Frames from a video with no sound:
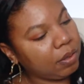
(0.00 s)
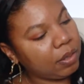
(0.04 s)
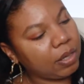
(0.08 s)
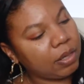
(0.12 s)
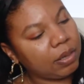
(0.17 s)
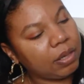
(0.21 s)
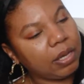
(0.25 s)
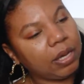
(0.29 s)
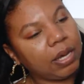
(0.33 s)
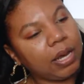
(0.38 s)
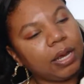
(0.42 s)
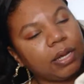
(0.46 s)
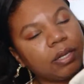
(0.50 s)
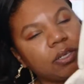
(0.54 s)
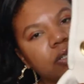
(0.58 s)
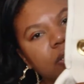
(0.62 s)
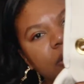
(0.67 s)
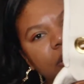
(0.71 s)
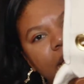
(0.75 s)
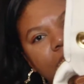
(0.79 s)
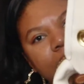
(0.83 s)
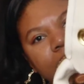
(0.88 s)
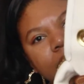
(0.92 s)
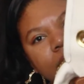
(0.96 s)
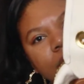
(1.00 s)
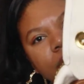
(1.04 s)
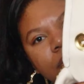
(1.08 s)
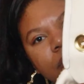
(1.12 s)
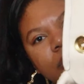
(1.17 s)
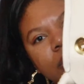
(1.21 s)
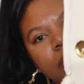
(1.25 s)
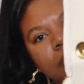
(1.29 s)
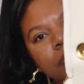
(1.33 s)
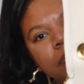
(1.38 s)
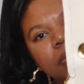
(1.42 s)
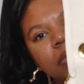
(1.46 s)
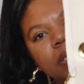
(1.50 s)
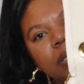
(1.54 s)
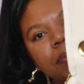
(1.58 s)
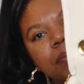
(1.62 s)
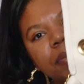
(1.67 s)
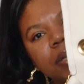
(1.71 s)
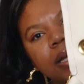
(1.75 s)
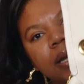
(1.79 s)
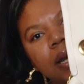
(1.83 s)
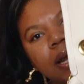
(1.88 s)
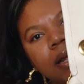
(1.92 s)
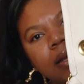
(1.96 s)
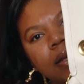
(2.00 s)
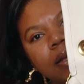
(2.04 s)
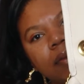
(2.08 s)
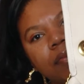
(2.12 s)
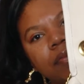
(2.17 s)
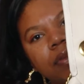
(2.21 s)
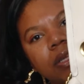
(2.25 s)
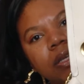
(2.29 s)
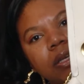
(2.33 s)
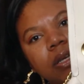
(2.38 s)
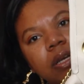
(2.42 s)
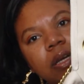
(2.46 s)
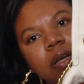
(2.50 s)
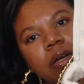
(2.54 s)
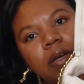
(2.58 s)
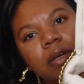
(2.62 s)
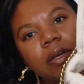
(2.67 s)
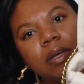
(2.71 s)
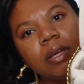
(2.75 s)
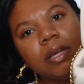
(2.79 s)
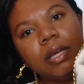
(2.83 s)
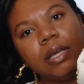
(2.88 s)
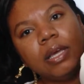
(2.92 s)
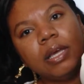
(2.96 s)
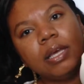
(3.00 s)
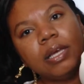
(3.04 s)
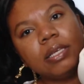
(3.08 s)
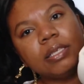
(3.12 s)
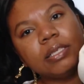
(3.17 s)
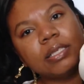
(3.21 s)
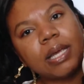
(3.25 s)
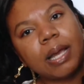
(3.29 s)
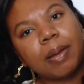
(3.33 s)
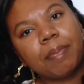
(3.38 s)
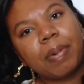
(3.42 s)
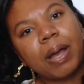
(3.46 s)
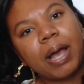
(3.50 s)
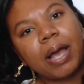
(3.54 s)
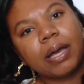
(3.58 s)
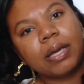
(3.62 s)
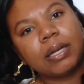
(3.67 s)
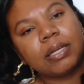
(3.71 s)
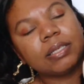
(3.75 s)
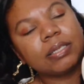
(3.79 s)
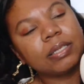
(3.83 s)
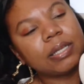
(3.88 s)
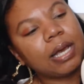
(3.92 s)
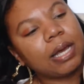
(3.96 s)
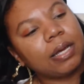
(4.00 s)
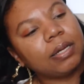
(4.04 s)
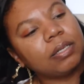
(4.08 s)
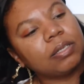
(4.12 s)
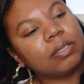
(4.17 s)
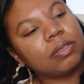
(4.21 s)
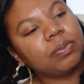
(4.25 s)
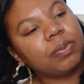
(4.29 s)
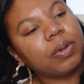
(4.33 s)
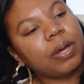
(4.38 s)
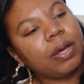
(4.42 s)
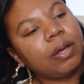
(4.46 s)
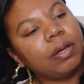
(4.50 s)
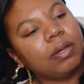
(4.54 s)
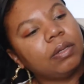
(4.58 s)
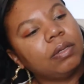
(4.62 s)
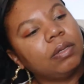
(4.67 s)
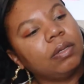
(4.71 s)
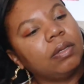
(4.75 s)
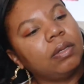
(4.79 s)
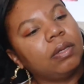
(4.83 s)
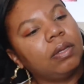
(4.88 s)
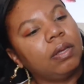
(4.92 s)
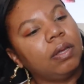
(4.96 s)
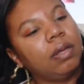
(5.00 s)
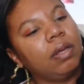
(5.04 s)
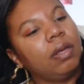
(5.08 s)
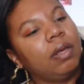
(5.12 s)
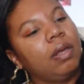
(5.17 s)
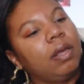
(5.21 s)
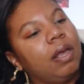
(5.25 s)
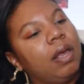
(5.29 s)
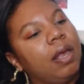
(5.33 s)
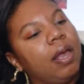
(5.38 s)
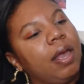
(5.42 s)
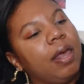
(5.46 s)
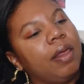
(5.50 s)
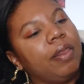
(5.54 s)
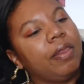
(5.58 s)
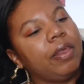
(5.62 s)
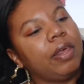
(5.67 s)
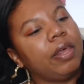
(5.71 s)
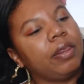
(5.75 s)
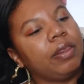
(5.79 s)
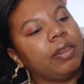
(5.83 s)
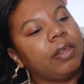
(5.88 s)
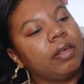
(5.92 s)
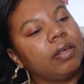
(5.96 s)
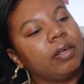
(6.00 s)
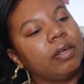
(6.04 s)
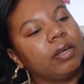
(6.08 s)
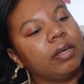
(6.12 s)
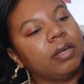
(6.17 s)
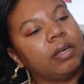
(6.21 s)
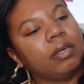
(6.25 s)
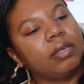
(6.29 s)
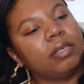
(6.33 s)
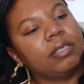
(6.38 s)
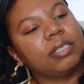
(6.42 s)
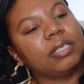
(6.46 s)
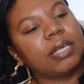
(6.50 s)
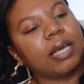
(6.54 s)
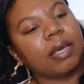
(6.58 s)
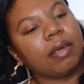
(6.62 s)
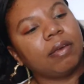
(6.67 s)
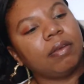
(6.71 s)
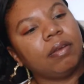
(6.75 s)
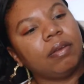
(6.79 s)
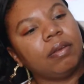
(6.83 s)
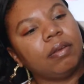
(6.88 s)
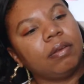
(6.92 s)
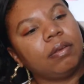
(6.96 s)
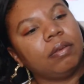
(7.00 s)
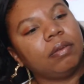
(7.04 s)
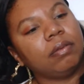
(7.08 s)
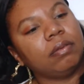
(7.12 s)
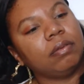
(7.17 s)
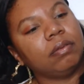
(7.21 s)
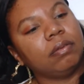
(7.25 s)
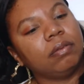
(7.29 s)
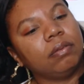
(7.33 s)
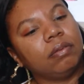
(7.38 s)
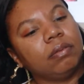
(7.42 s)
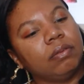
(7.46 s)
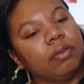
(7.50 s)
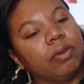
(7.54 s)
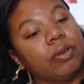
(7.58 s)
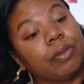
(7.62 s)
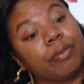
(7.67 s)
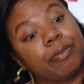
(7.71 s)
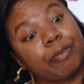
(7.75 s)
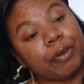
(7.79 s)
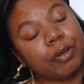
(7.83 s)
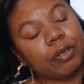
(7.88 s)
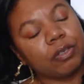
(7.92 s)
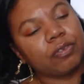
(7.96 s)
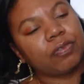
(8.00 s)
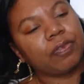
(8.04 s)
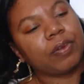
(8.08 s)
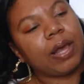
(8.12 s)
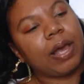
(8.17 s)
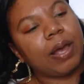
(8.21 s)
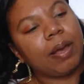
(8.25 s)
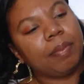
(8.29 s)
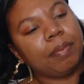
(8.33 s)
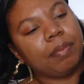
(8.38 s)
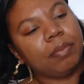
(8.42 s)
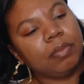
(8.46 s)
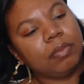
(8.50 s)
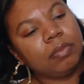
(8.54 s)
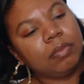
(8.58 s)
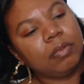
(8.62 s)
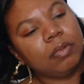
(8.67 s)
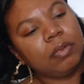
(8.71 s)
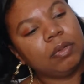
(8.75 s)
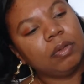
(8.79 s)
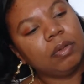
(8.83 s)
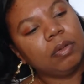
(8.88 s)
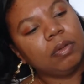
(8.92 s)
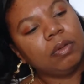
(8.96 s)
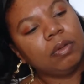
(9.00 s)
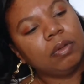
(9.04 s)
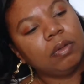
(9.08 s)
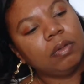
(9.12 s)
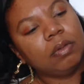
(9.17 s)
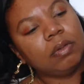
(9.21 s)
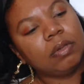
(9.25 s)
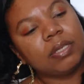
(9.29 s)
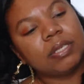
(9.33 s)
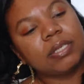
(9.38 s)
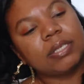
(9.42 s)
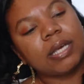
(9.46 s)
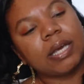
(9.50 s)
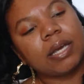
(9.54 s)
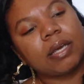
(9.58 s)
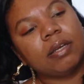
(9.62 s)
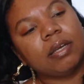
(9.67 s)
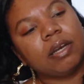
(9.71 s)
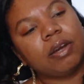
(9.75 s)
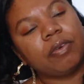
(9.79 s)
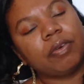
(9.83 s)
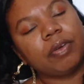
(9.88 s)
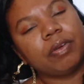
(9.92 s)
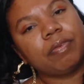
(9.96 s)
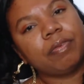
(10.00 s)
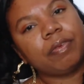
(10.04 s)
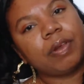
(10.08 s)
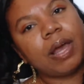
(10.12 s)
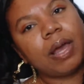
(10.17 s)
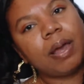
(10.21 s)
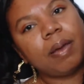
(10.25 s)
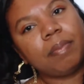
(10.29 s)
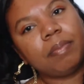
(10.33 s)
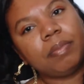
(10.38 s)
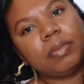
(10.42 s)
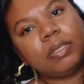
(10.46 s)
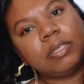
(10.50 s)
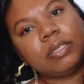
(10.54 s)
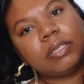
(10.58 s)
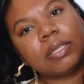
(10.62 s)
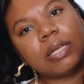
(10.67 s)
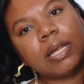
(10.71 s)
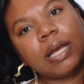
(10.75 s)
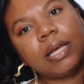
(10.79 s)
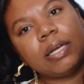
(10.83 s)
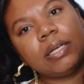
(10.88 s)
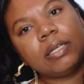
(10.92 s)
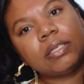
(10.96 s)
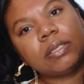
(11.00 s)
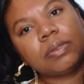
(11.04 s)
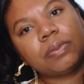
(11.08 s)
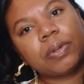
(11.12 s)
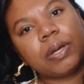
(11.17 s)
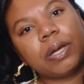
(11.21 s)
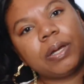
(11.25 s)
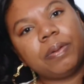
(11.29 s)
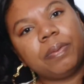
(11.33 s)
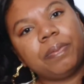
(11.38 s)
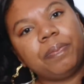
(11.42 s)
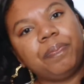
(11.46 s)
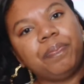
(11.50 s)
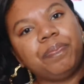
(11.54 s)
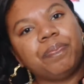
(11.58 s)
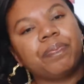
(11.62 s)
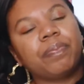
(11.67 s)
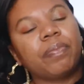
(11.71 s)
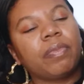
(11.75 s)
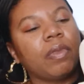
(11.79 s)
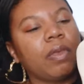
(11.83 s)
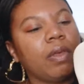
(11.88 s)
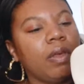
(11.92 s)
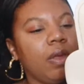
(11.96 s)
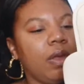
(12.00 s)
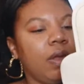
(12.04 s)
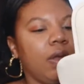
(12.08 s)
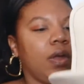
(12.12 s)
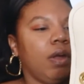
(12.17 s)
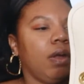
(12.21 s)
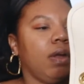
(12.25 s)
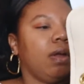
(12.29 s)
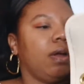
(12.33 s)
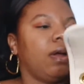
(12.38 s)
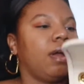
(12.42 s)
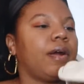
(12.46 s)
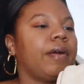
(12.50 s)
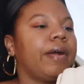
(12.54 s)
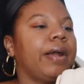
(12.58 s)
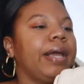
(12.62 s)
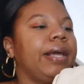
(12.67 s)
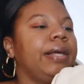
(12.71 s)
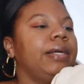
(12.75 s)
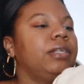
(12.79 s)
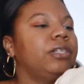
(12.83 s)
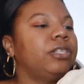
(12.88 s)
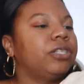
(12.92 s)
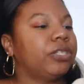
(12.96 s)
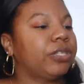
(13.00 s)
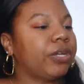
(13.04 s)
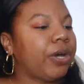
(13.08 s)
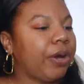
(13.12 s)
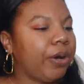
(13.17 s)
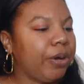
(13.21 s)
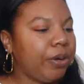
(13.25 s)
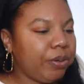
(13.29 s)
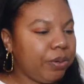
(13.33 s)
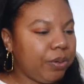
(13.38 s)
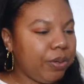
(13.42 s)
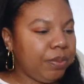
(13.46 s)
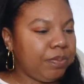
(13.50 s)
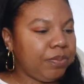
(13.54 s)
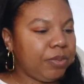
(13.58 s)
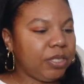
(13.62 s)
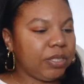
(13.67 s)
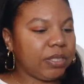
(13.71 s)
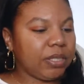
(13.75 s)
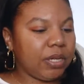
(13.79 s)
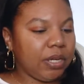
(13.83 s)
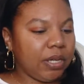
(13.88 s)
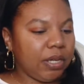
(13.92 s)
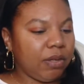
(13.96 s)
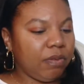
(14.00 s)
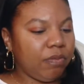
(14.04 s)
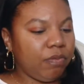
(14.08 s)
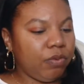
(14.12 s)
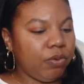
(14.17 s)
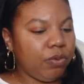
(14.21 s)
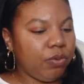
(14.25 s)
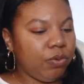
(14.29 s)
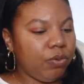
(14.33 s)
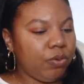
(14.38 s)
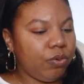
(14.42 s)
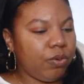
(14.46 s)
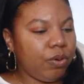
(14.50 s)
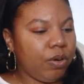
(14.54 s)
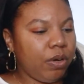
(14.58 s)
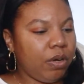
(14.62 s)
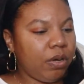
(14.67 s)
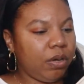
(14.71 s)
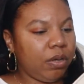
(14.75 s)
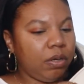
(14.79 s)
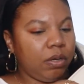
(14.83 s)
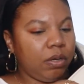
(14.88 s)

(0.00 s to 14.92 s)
and I think I actually have something I left in there. Inside pocket is lined as well. And then the second, or the first flap, secondary flap is lined as well. All right, so I'm just gonna give you